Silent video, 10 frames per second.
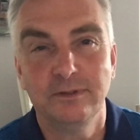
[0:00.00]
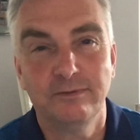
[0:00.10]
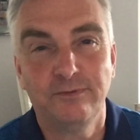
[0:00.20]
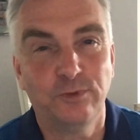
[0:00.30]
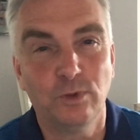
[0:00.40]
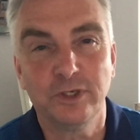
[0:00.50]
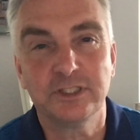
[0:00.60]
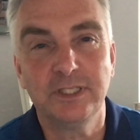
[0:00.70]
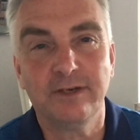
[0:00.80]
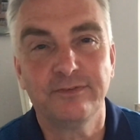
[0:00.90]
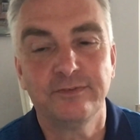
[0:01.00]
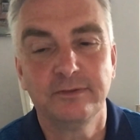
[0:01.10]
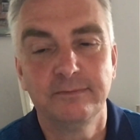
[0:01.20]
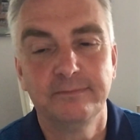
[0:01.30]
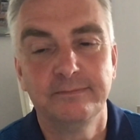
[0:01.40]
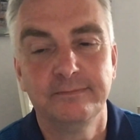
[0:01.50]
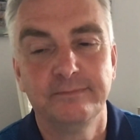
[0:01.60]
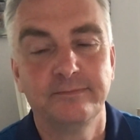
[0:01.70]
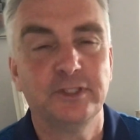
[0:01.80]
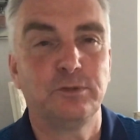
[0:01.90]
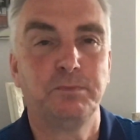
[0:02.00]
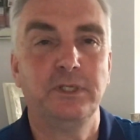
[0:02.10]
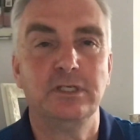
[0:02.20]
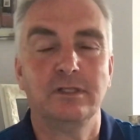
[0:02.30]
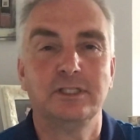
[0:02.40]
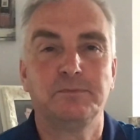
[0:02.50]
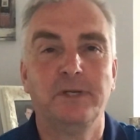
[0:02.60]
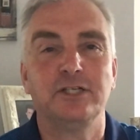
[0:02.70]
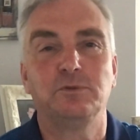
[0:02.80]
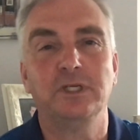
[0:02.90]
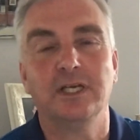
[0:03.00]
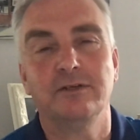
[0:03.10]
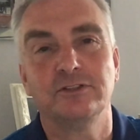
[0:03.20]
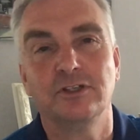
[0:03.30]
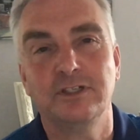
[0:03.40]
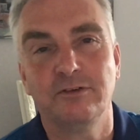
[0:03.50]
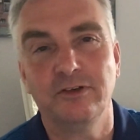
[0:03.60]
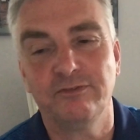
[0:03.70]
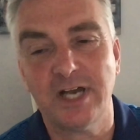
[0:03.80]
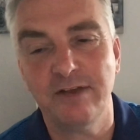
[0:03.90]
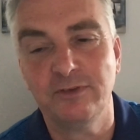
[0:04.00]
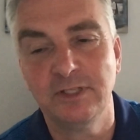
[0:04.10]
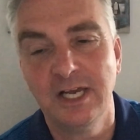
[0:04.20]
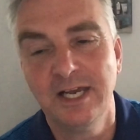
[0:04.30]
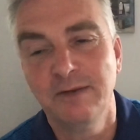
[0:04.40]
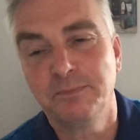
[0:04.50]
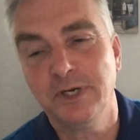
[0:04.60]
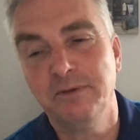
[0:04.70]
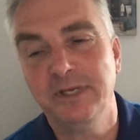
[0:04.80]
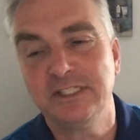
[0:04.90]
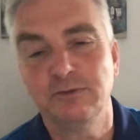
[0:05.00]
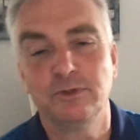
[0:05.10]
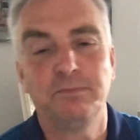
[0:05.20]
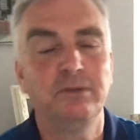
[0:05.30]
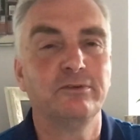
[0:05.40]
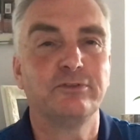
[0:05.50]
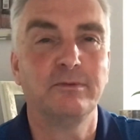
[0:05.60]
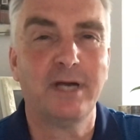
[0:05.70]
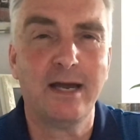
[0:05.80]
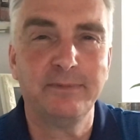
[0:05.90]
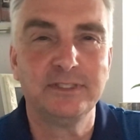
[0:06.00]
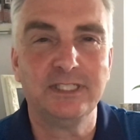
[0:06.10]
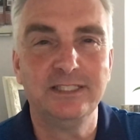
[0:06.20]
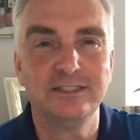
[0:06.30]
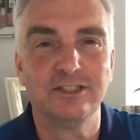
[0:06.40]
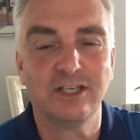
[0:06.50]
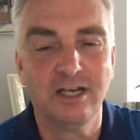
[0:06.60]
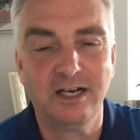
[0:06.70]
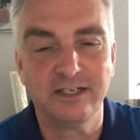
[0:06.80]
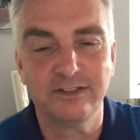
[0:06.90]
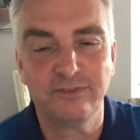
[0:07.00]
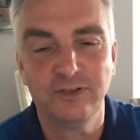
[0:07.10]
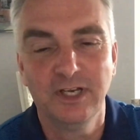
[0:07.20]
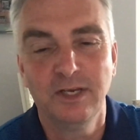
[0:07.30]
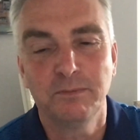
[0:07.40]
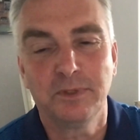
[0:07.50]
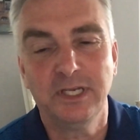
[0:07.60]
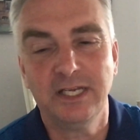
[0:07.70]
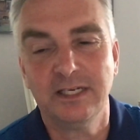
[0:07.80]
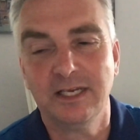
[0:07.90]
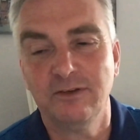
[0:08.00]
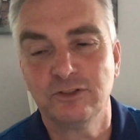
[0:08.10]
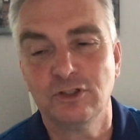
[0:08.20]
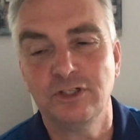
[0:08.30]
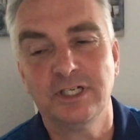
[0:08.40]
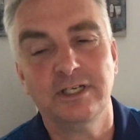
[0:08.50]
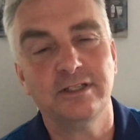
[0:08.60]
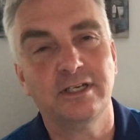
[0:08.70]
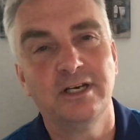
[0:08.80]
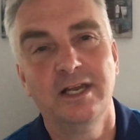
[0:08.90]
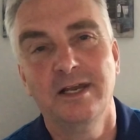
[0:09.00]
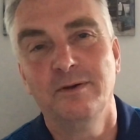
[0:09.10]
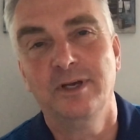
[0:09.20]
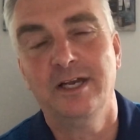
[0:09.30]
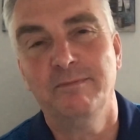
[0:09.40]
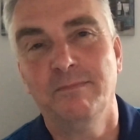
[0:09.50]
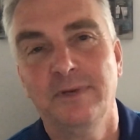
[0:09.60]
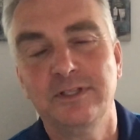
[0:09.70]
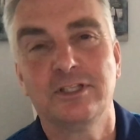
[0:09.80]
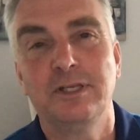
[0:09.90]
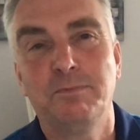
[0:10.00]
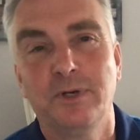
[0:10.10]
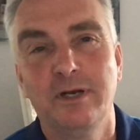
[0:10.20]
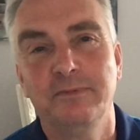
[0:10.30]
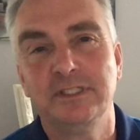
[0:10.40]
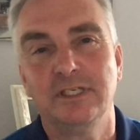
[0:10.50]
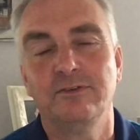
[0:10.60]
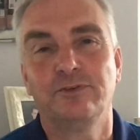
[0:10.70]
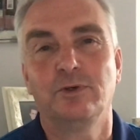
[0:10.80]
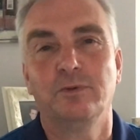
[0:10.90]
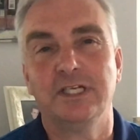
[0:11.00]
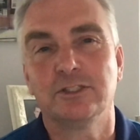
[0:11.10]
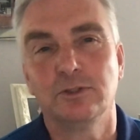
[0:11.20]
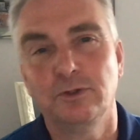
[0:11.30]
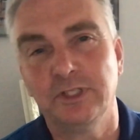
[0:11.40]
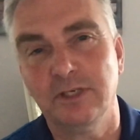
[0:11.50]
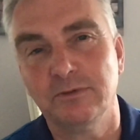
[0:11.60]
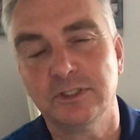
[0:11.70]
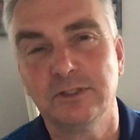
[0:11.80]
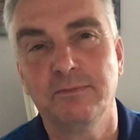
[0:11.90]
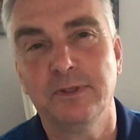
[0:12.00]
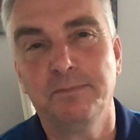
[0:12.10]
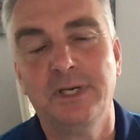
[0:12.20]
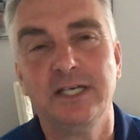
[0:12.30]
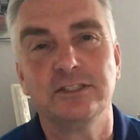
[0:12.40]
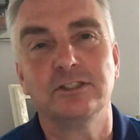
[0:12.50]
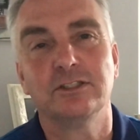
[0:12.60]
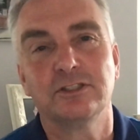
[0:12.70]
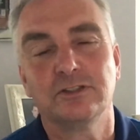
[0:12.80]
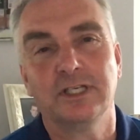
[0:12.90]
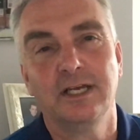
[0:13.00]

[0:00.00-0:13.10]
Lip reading: four is enough. This past week I was on a revival prayer meeting where people from Aberdeen to Cardiff prayed. I was on another monthly prayer meeting for West Lothian where some of the pastors